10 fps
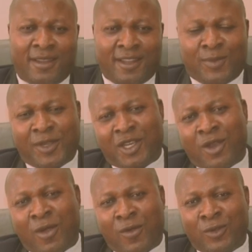In a
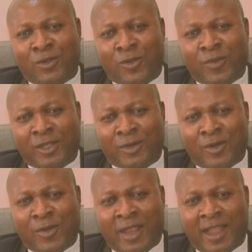special way, I want to
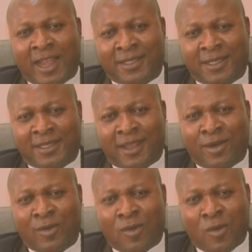mention the
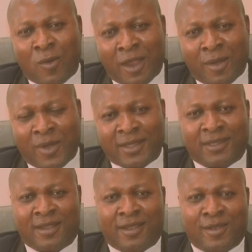assistant choir
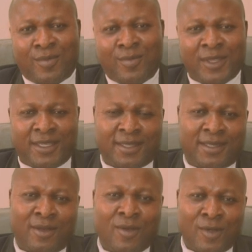master,
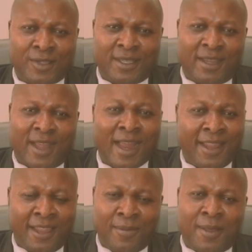Mrs. Ngozi
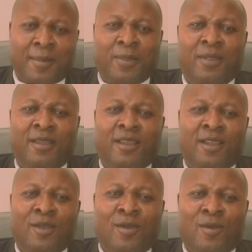Adeibe.
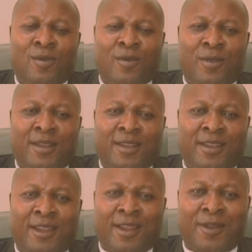
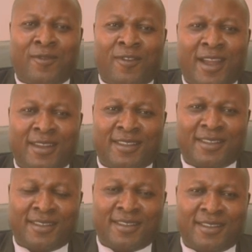In
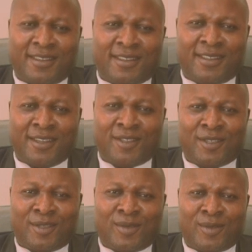fact,
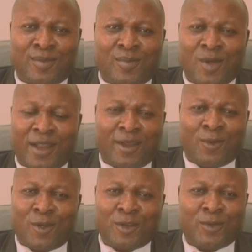she's more
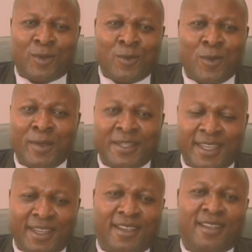than what we
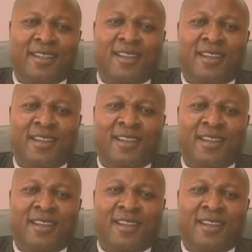think.